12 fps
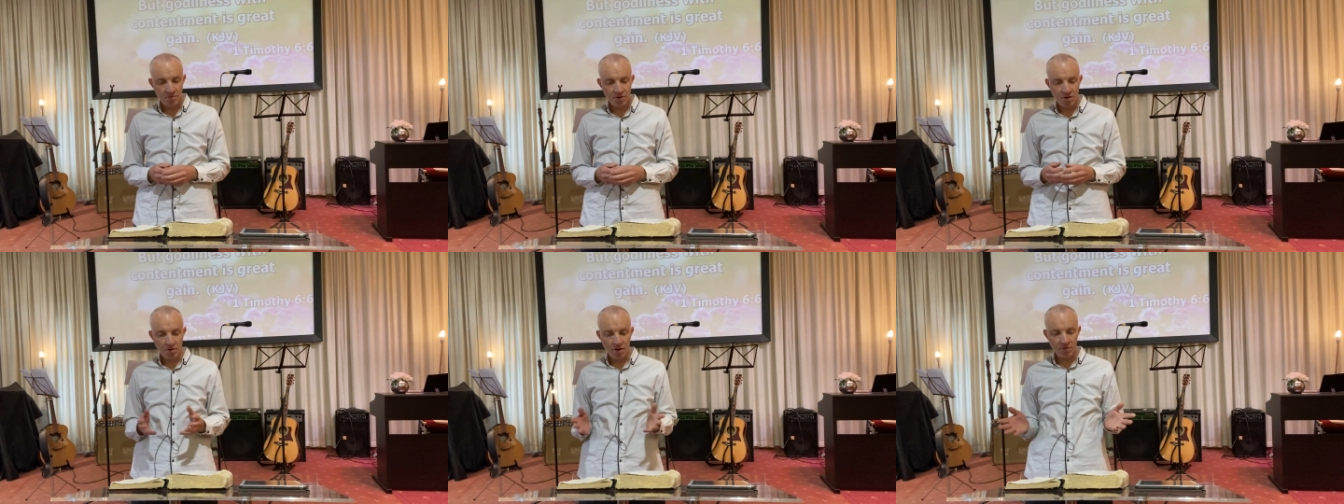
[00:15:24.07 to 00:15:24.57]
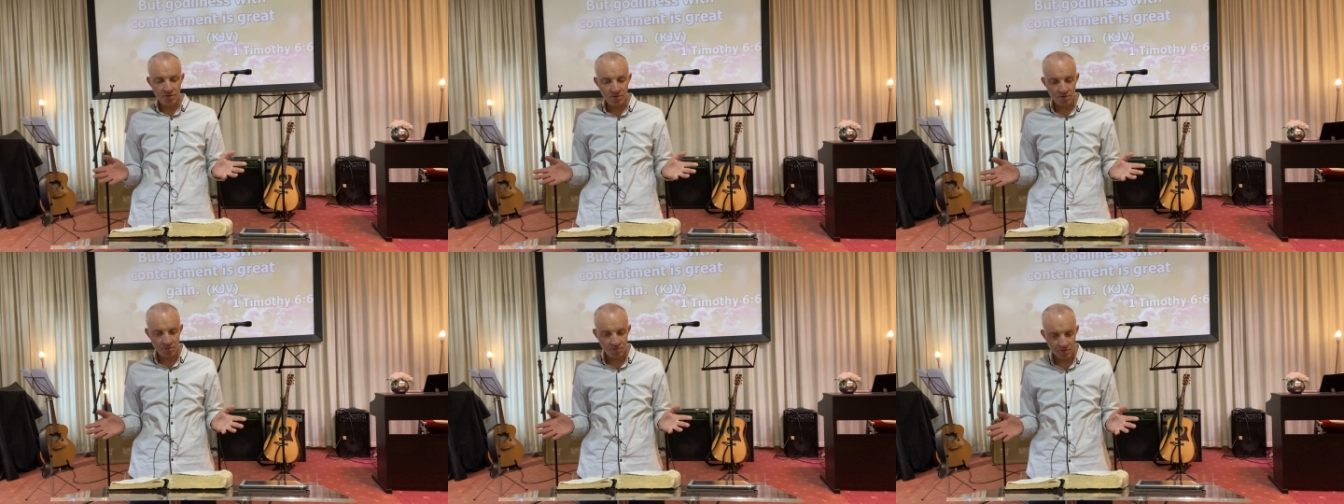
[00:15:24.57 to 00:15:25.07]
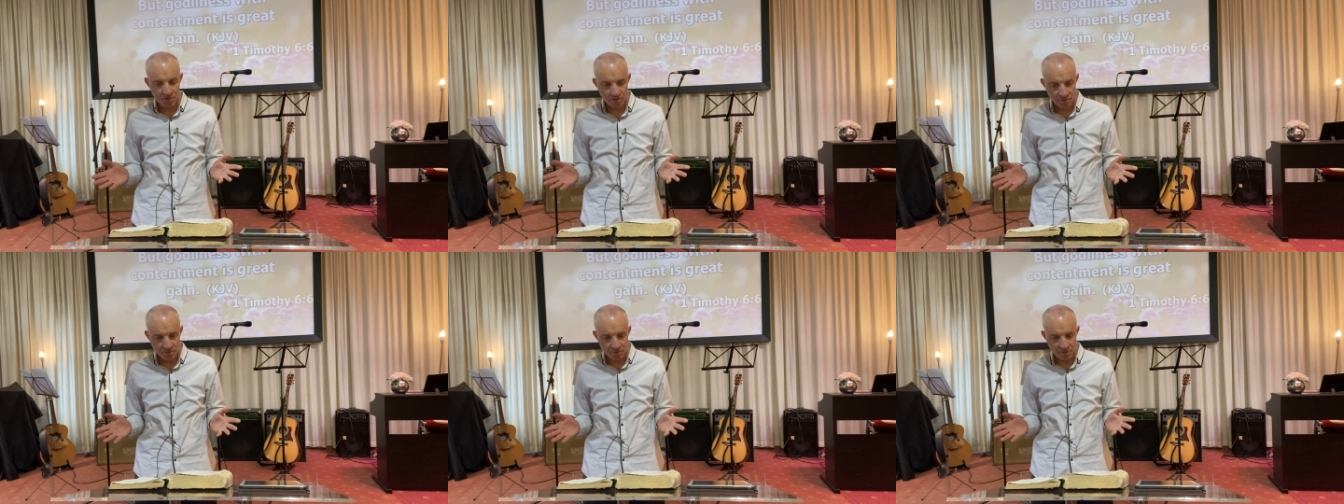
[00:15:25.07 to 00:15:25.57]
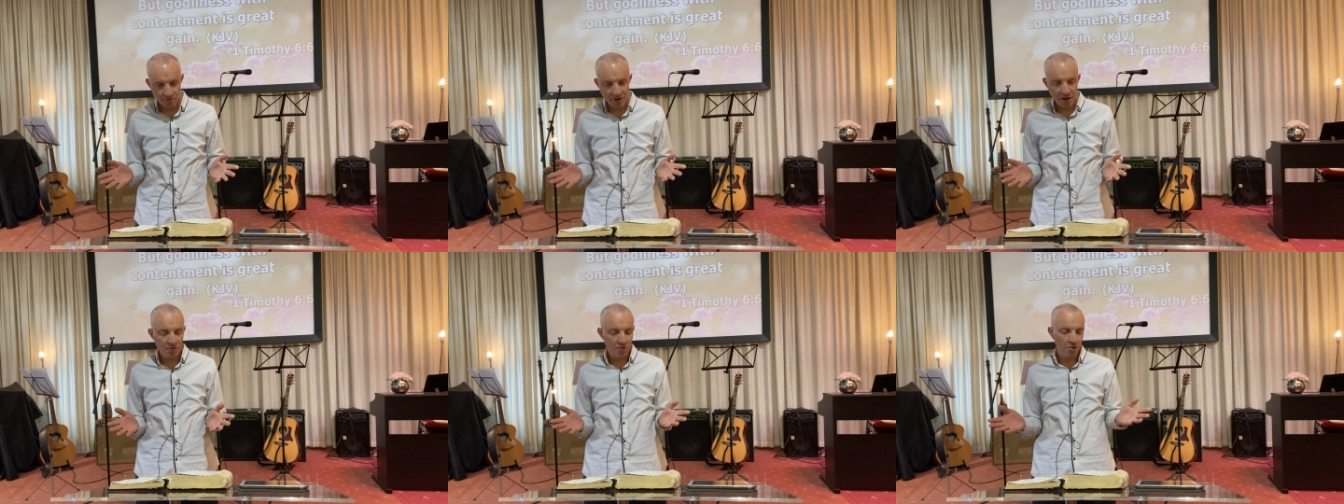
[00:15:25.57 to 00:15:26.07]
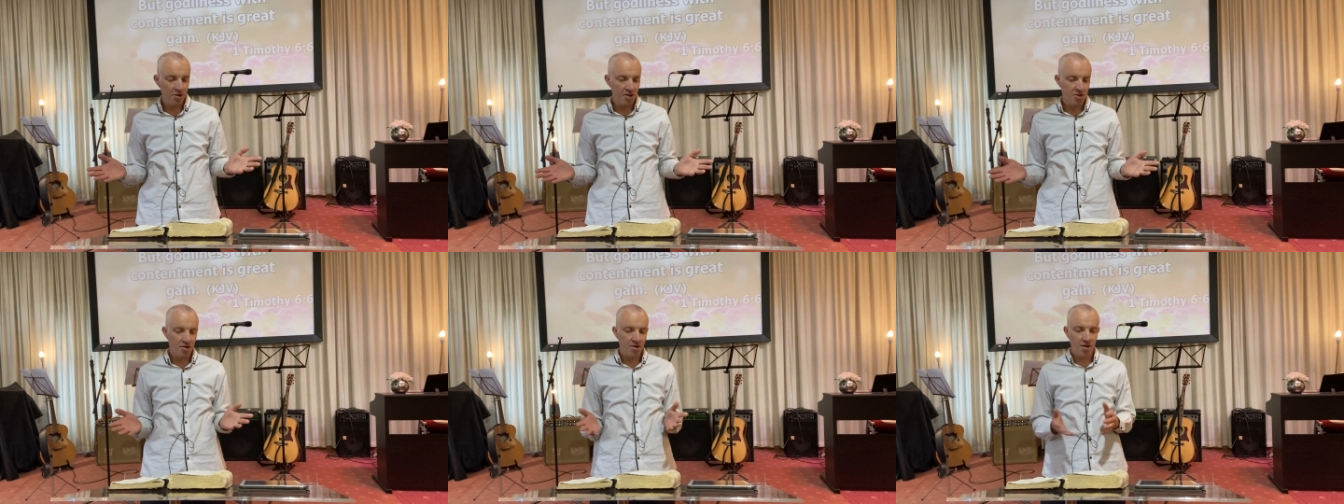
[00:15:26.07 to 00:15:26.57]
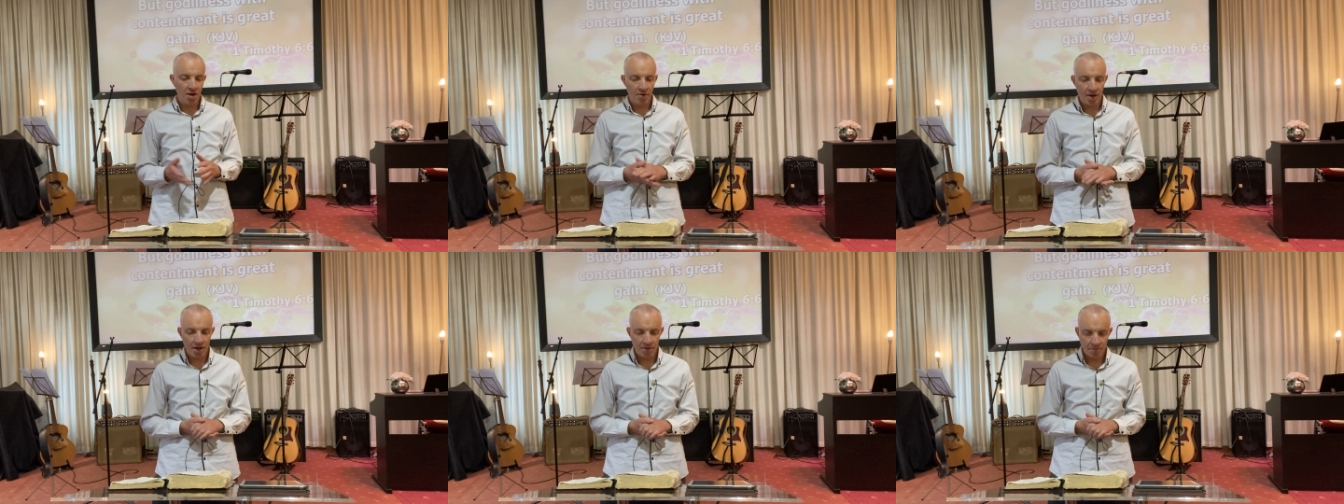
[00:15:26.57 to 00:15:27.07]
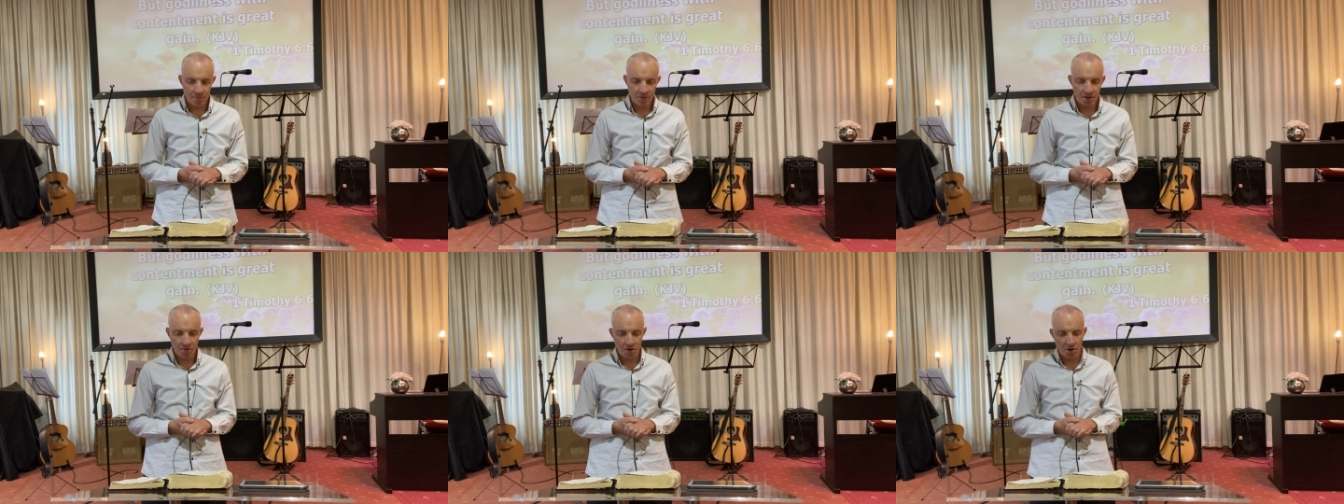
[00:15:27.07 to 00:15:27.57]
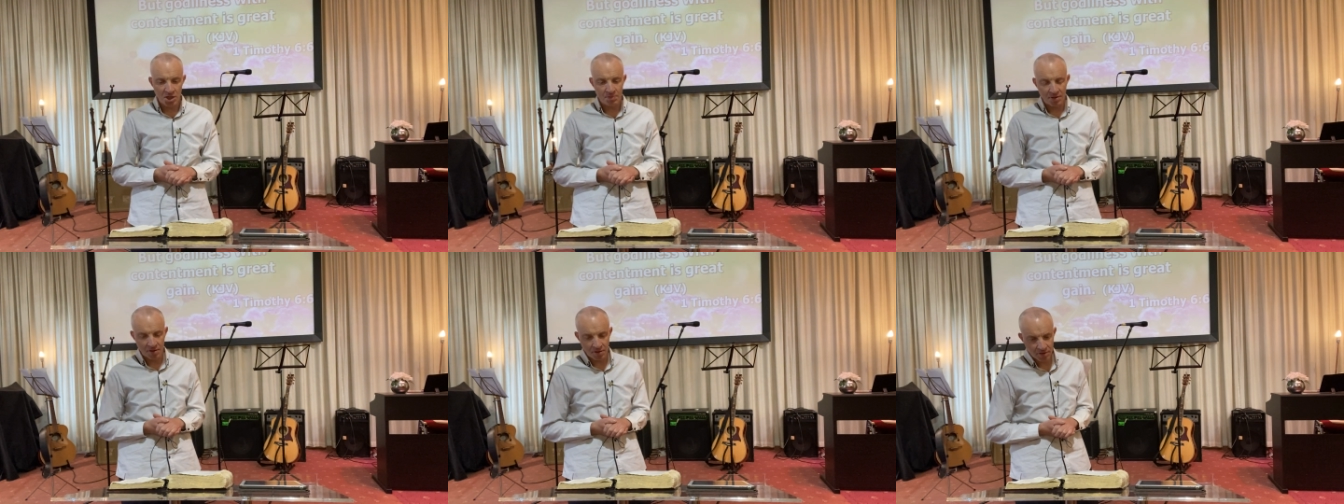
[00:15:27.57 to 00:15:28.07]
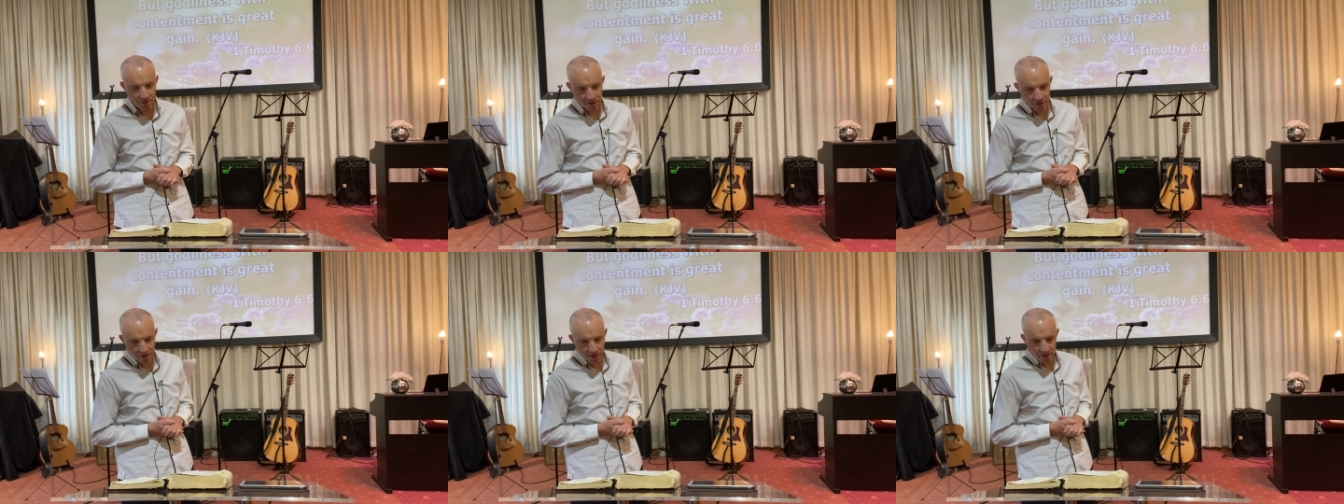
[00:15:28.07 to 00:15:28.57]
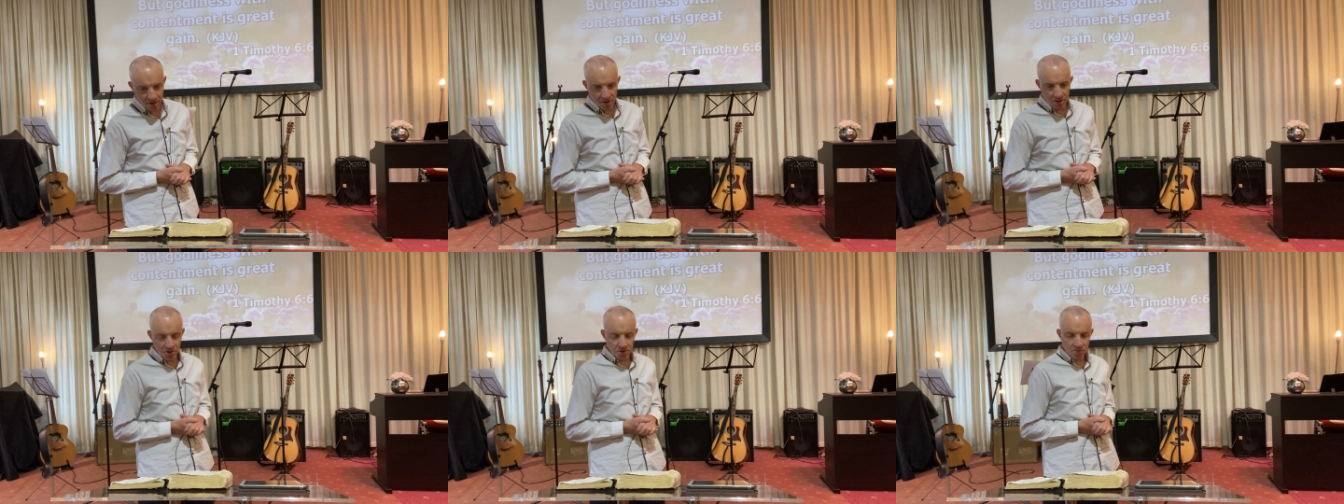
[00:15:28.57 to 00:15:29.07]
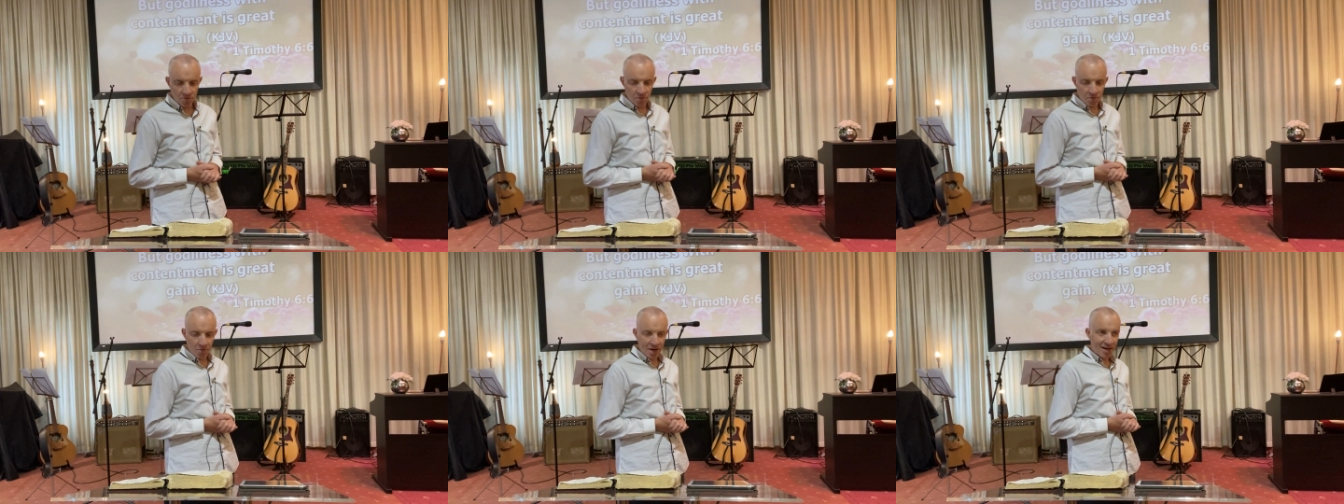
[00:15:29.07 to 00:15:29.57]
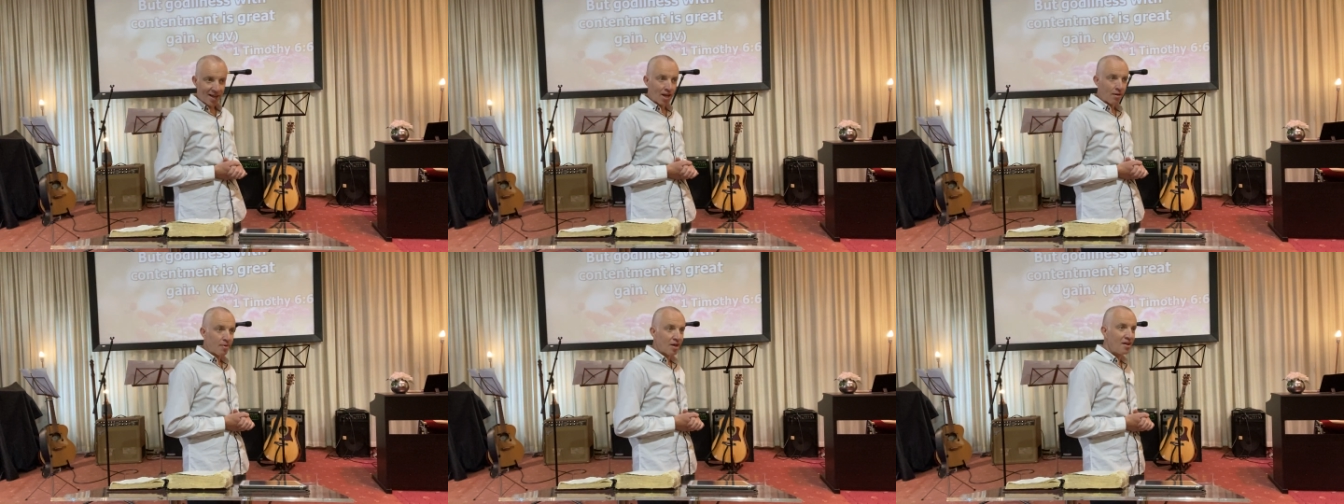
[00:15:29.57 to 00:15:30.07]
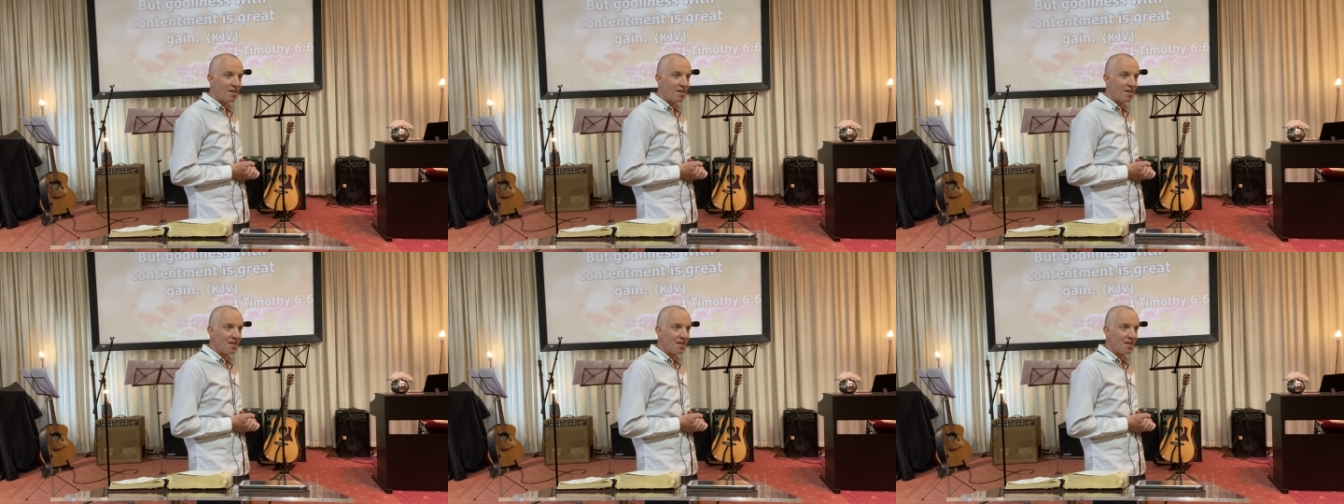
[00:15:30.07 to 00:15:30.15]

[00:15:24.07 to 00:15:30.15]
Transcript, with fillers: you know, I've fallen for it to a certain degree, and you know, the Lord's been realigning me.